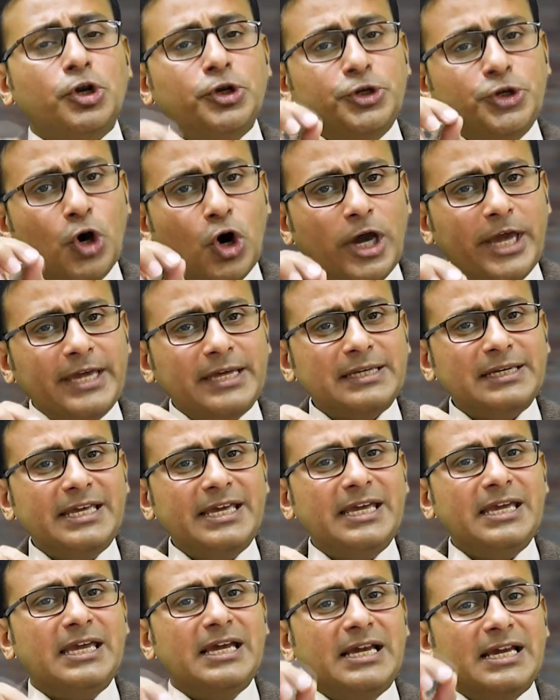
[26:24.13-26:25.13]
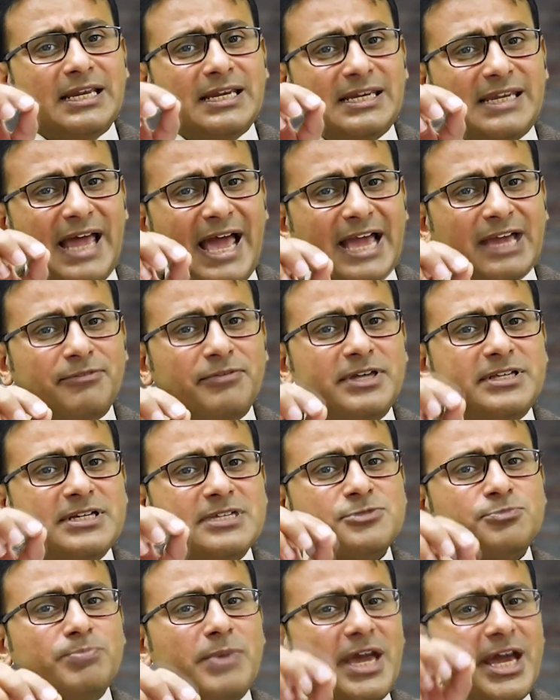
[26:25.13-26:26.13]
knowingly language
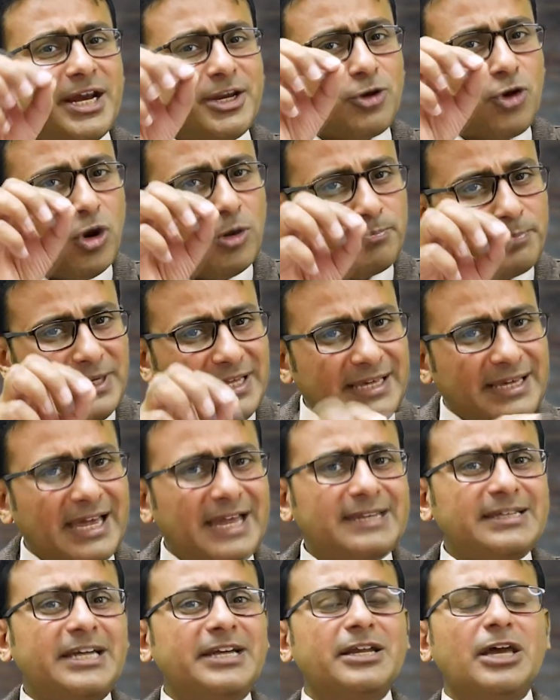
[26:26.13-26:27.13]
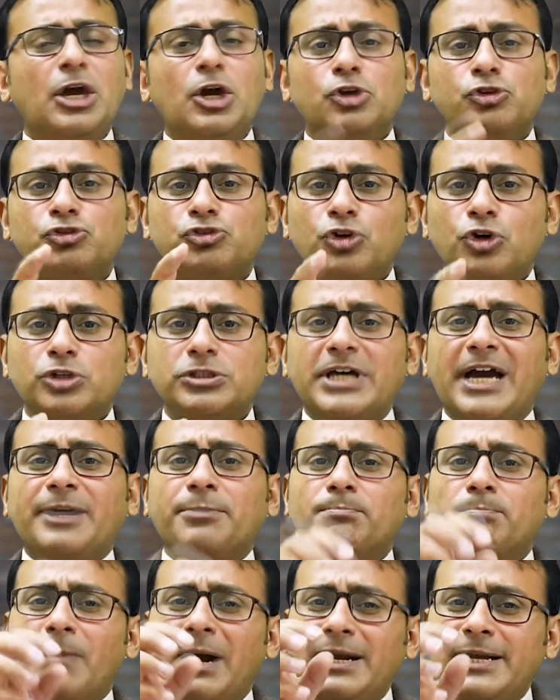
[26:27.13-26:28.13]
is made complicated so
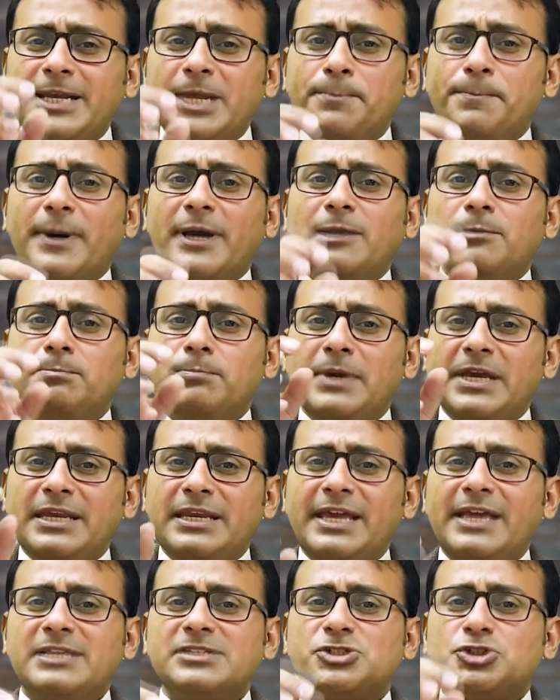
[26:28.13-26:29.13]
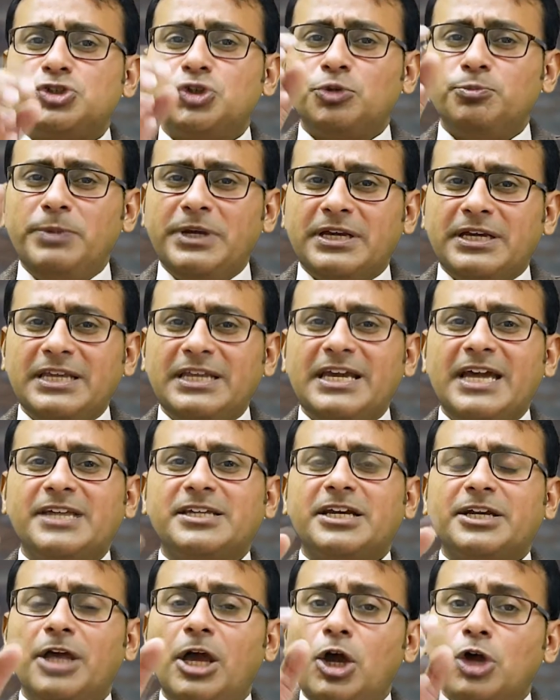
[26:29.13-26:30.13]
that multiple meanings should be
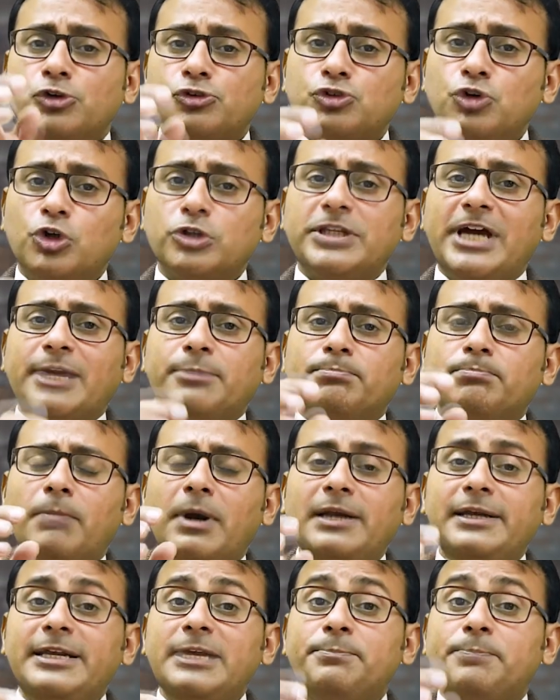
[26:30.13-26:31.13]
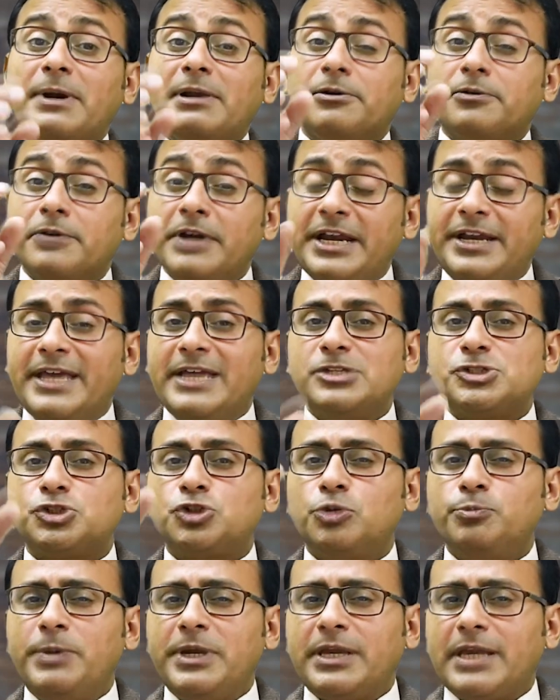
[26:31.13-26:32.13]
created, so that multiple readings
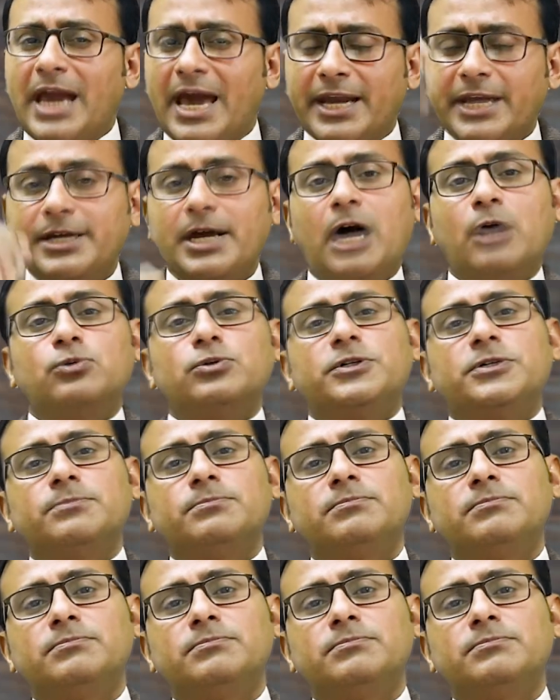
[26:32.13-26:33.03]
should be carried out.